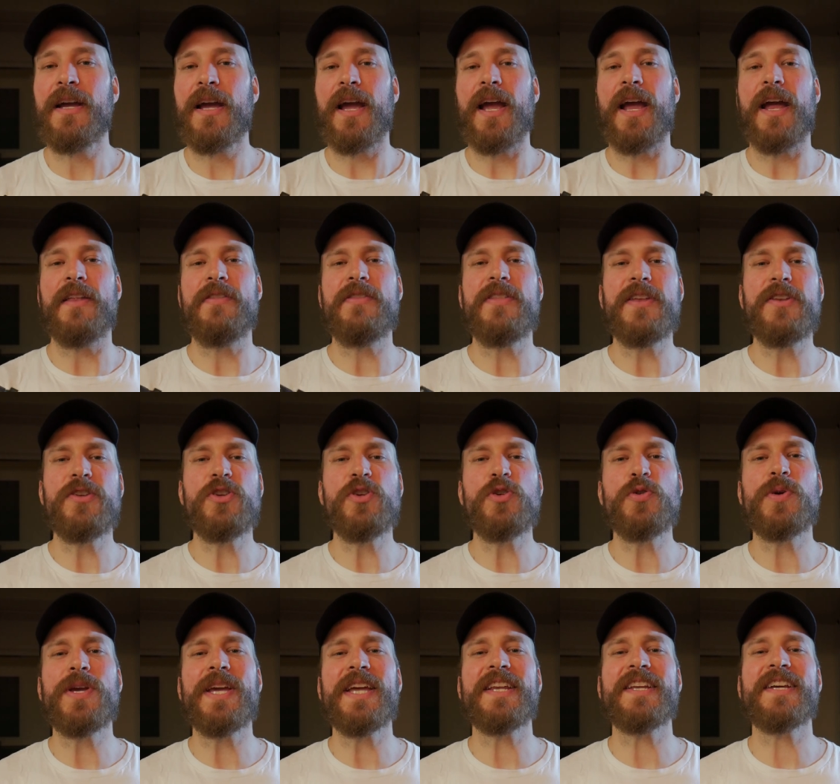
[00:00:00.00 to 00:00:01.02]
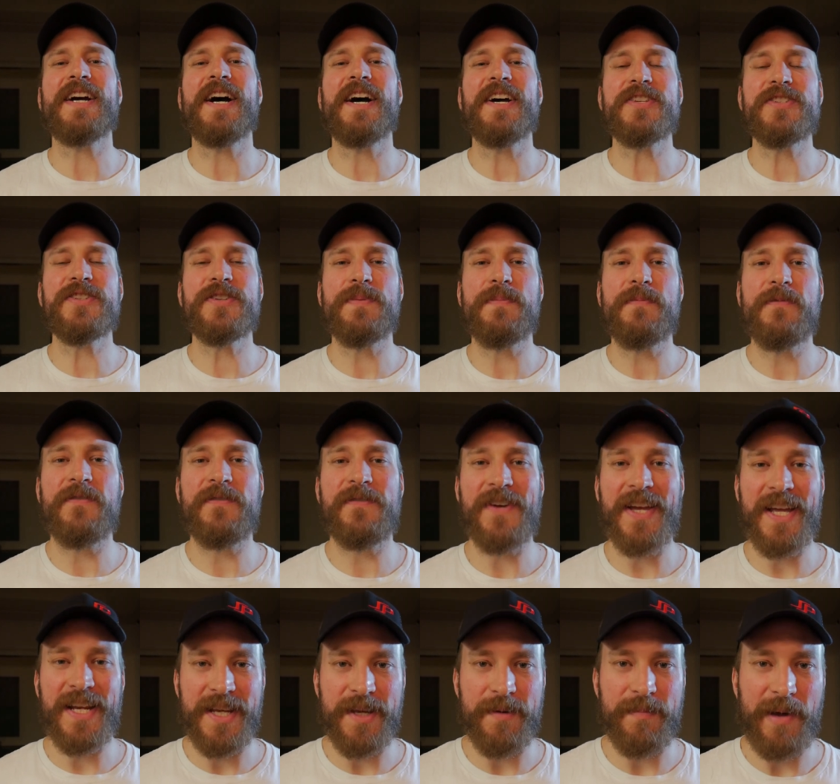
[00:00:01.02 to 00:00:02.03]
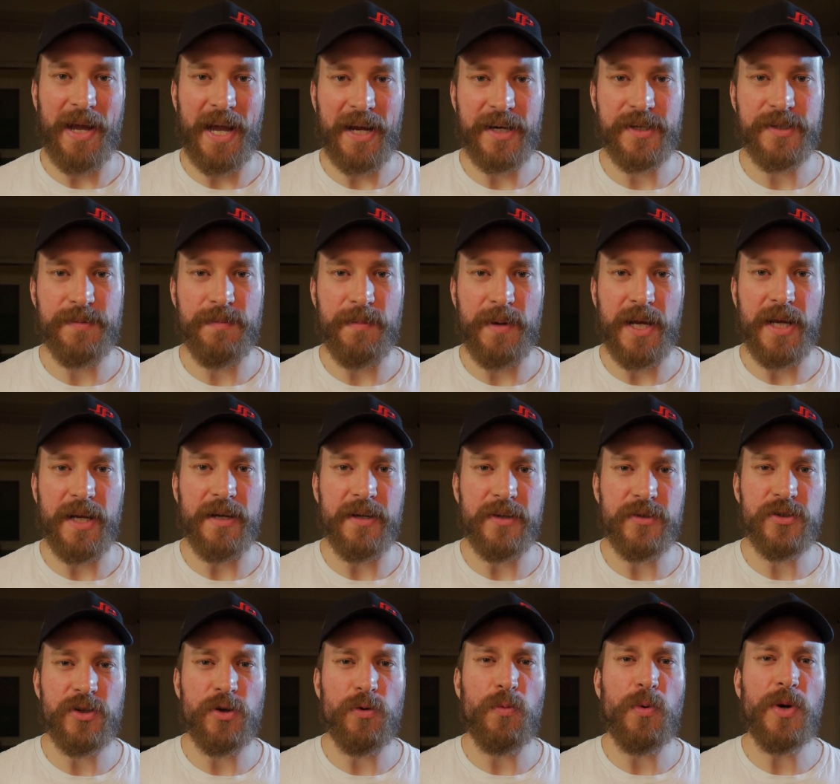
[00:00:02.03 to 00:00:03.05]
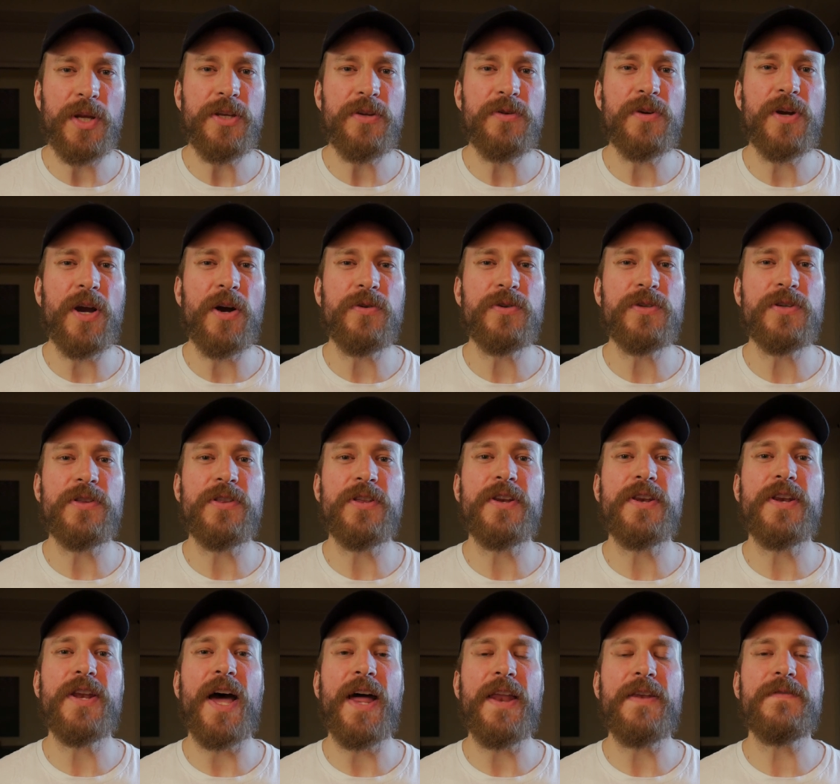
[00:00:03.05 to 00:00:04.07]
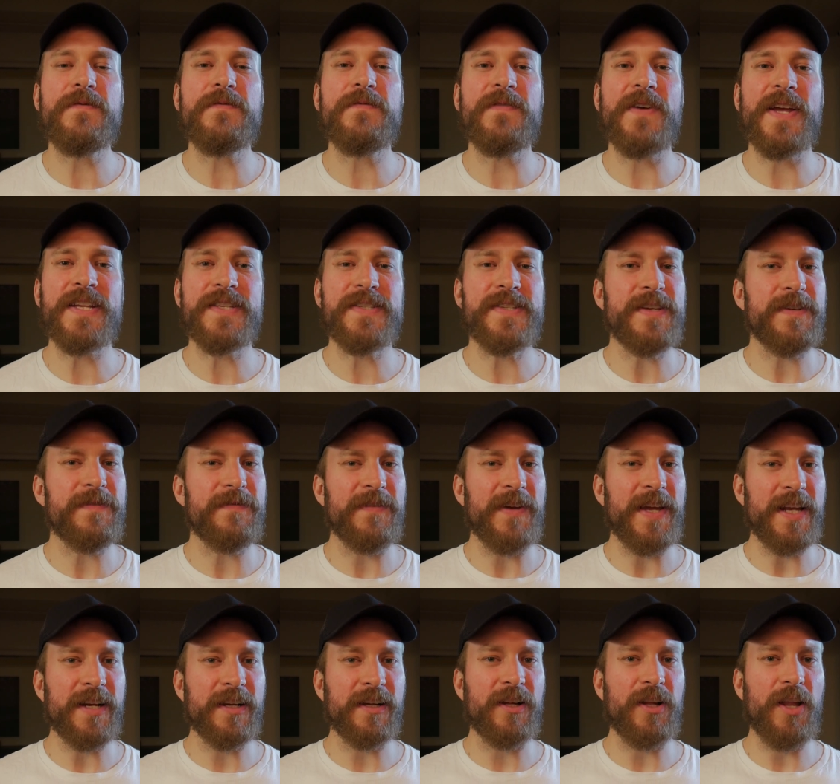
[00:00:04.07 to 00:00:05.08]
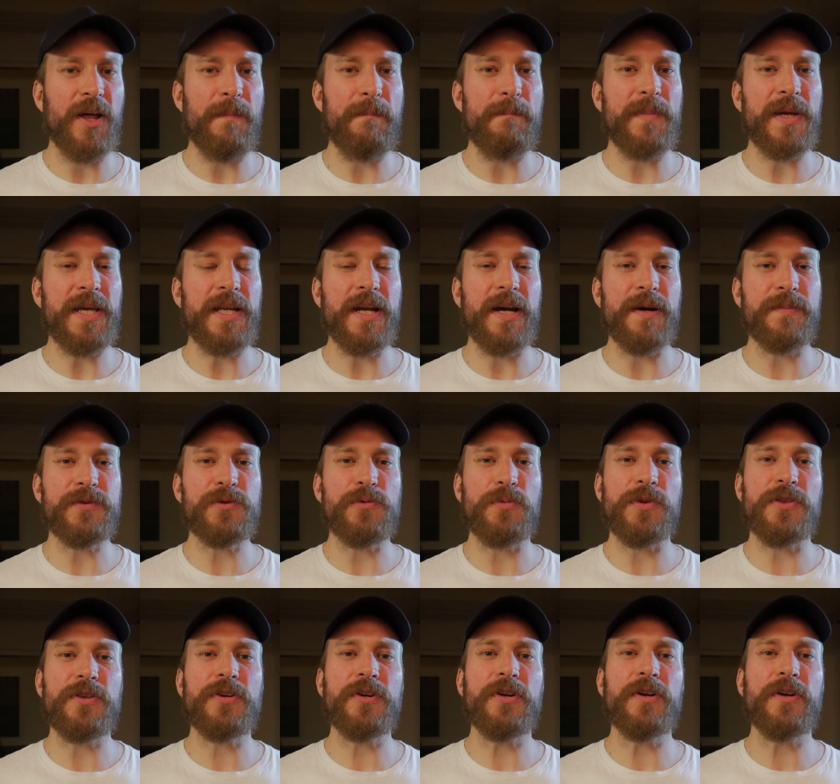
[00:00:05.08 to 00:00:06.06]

And then you get custom fanny packs made. So when you go to the Nutnfancy fan club meetups with